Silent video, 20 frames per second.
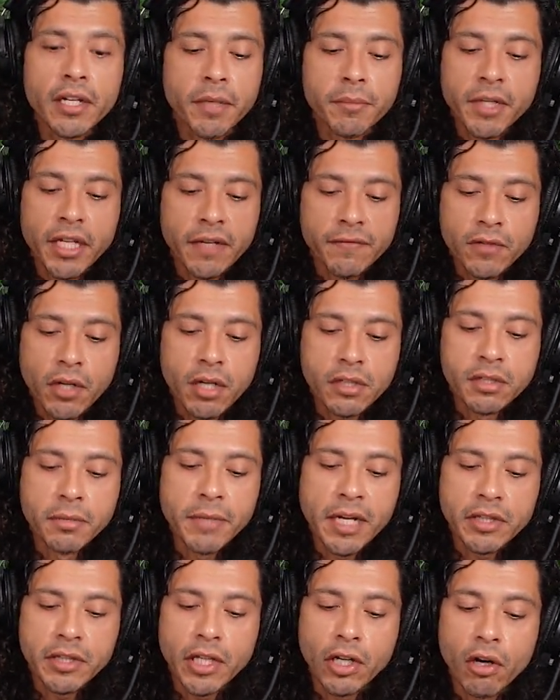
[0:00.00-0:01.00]
right? I've
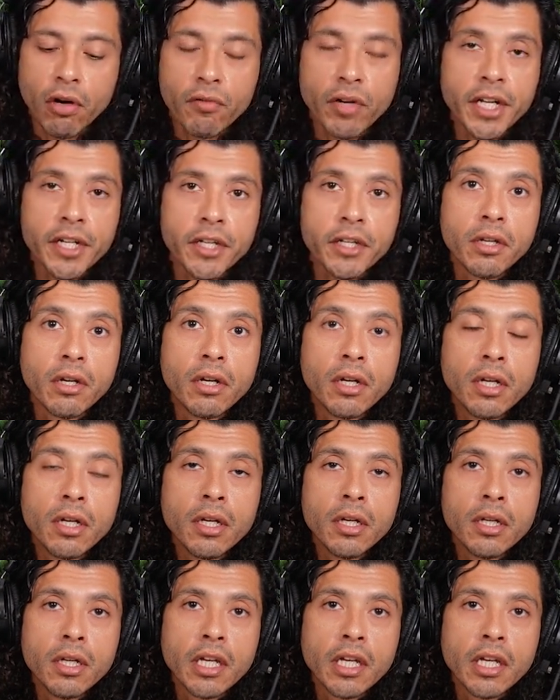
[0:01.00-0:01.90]
talked about that already.